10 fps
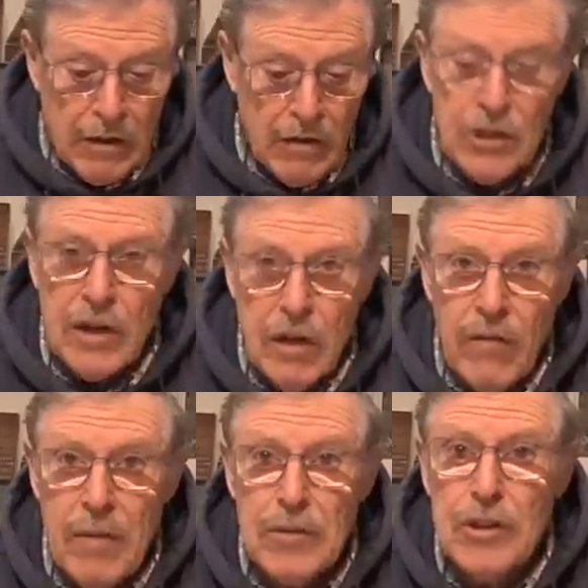I didn't know
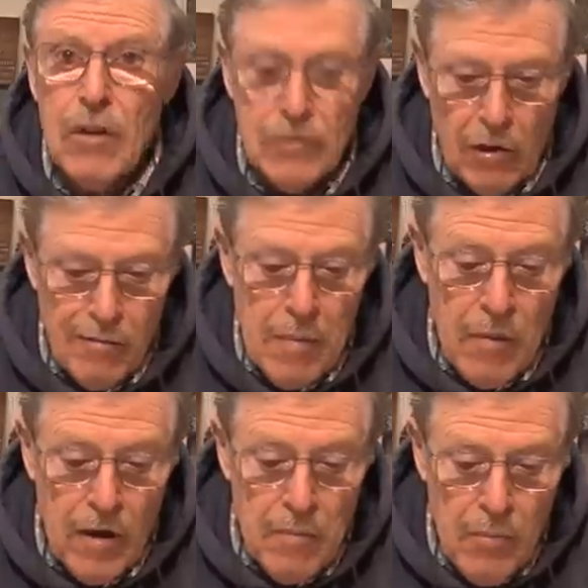that myself till I read
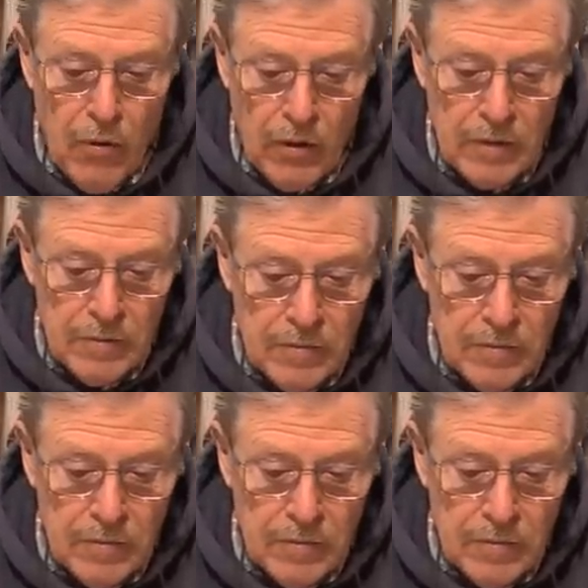my own book.